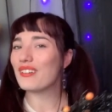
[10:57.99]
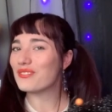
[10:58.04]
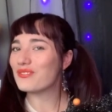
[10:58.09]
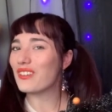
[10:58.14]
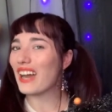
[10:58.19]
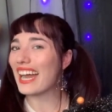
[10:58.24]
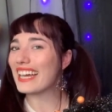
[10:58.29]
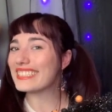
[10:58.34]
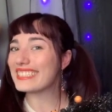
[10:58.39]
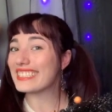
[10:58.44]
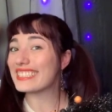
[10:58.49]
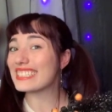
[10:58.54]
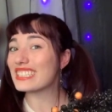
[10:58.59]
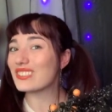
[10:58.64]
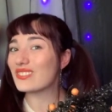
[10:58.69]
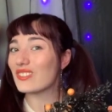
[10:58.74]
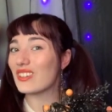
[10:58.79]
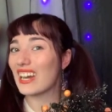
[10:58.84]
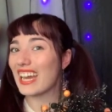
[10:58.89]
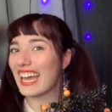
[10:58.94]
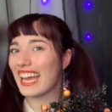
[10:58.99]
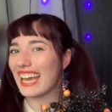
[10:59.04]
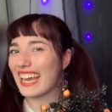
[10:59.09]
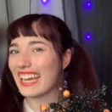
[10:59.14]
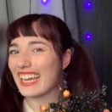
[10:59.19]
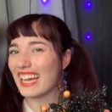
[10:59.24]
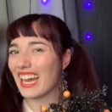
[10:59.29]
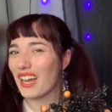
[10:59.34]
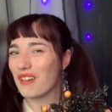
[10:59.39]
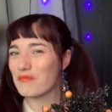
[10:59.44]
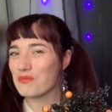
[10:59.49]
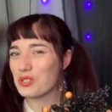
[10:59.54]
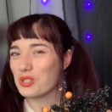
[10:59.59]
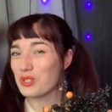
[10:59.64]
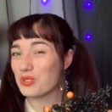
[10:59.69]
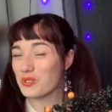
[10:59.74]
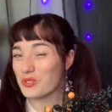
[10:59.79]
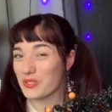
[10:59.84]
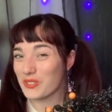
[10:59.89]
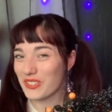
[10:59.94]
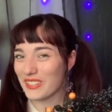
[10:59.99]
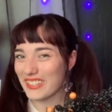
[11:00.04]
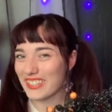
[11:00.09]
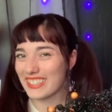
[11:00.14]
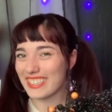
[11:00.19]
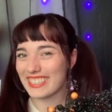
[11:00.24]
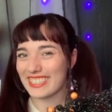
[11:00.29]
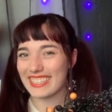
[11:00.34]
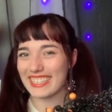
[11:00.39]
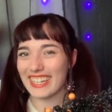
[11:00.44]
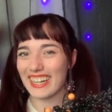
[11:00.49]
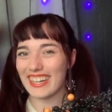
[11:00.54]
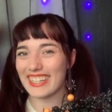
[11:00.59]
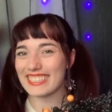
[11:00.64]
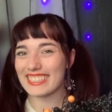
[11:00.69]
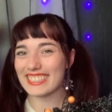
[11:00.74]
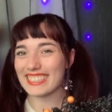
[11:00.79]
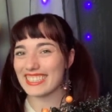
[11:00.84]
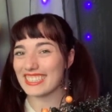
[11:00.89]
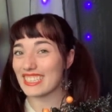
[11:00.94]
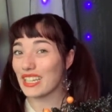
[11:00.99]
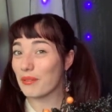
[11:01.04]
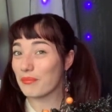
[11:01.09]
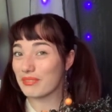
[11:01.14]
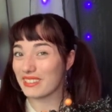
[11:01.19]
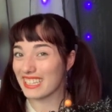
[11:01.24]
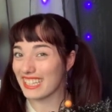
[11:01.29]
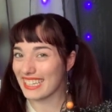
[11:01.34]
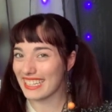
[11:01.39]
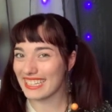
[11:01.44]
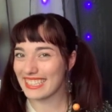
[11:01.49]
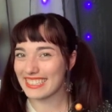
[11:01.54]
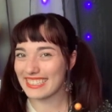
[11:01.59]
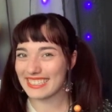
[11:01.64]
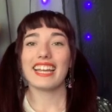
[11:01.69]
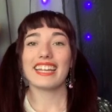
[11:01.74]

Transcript: find its way, I'm sure, onto something.